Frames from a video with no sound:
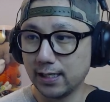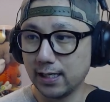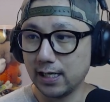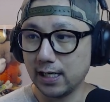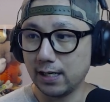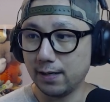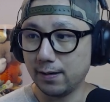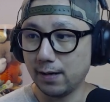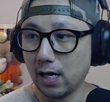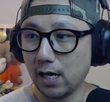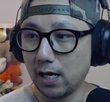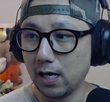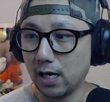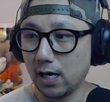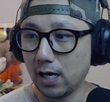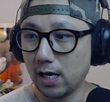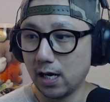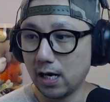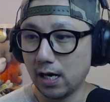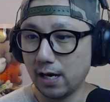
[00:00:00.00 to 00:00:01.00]
uh,
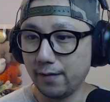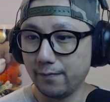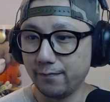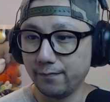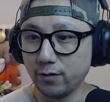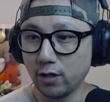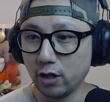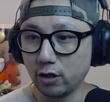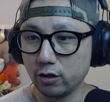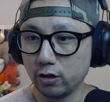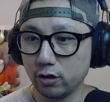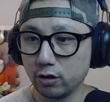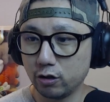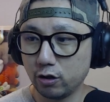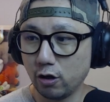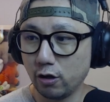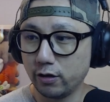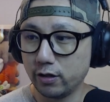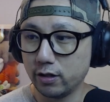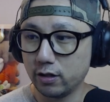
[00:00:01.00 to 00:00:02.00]
I've not
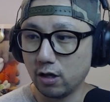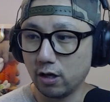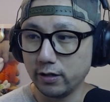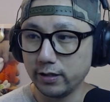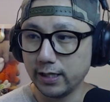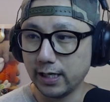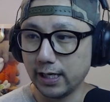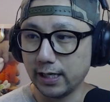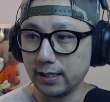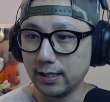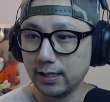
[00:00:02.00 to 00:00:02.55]
turned it on yet.